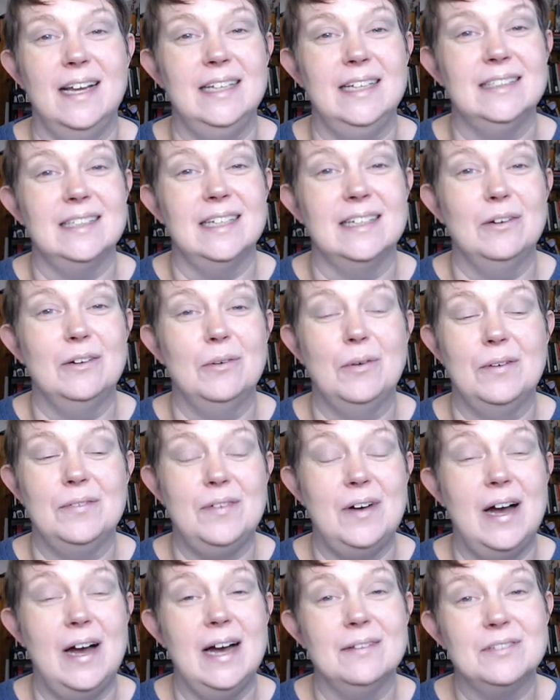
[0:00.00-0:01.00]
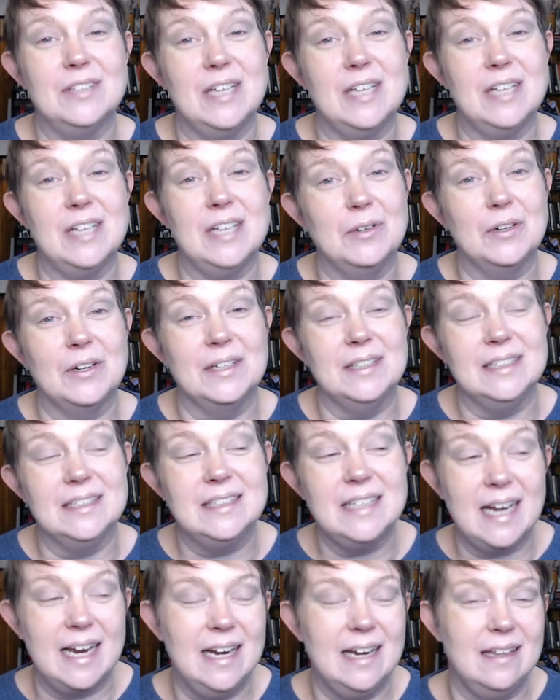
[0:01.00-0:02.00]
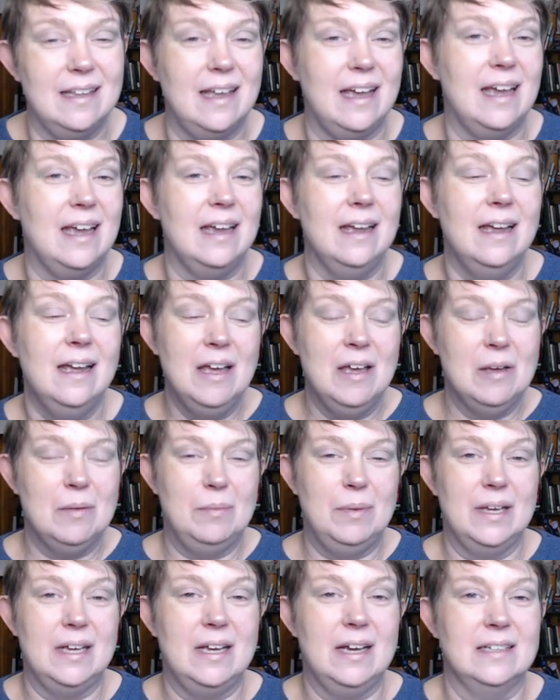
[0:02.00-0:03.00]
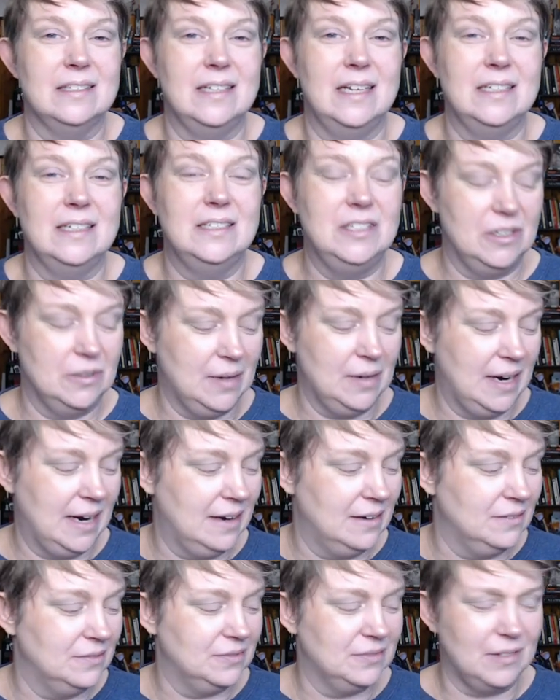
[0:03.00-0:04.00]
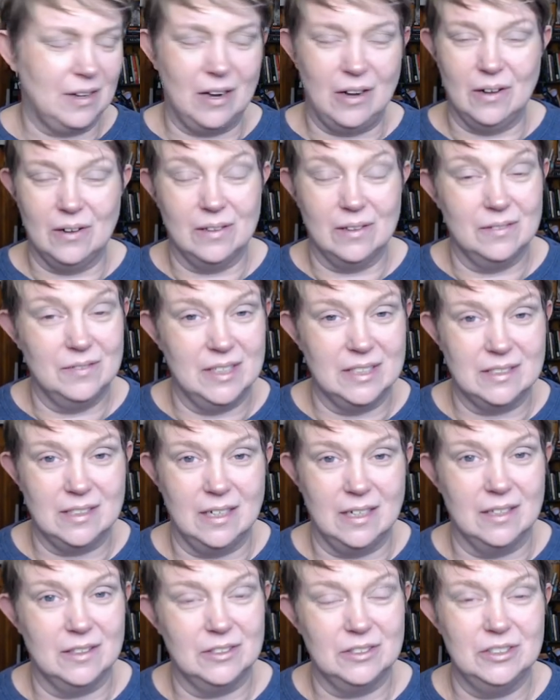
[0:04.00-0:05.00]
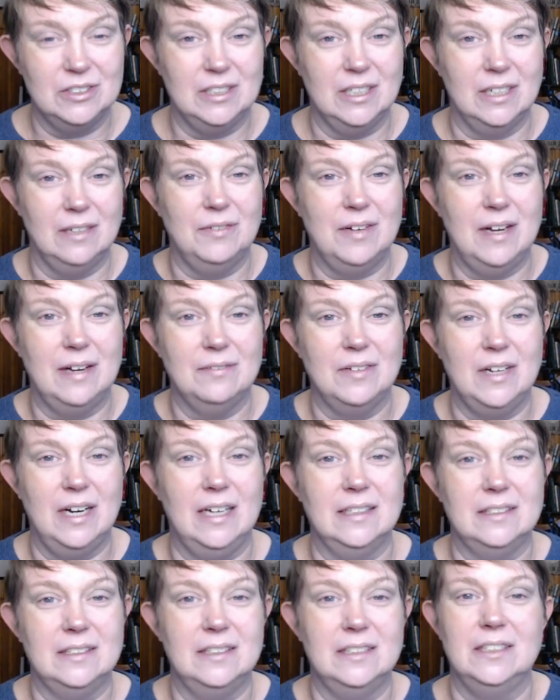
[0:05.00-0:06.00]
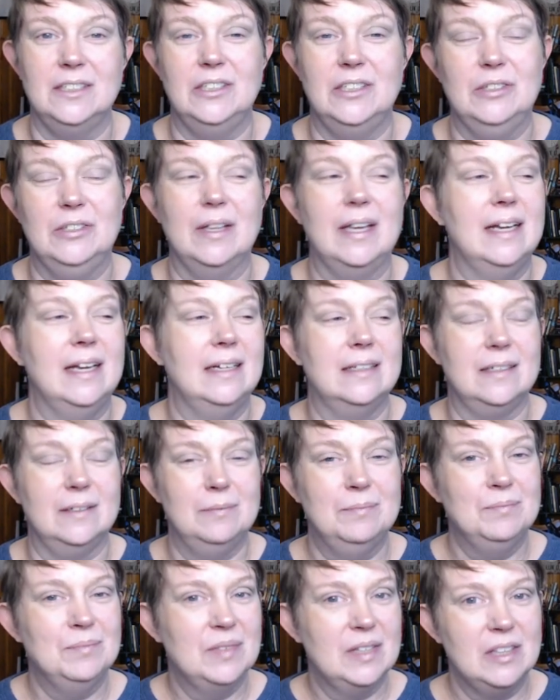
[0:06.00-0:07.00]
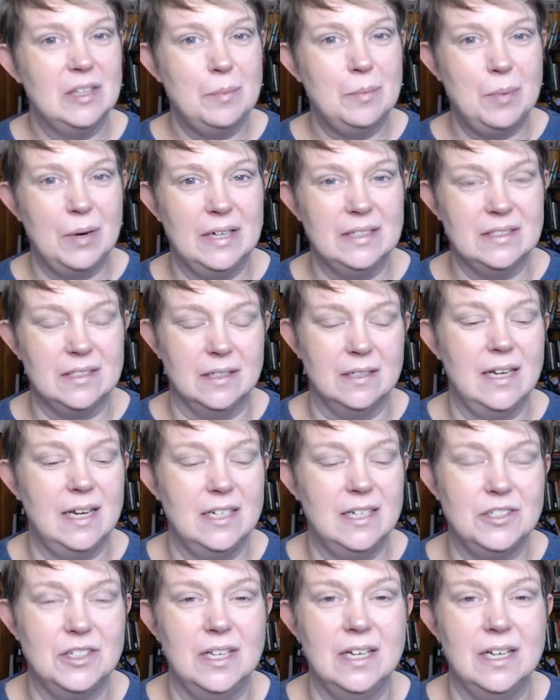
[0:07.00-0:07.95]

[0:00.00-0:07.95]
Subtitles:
I don't know if I'll have time during the day today because I do have all of this other stuff I've got to do, like the presentation.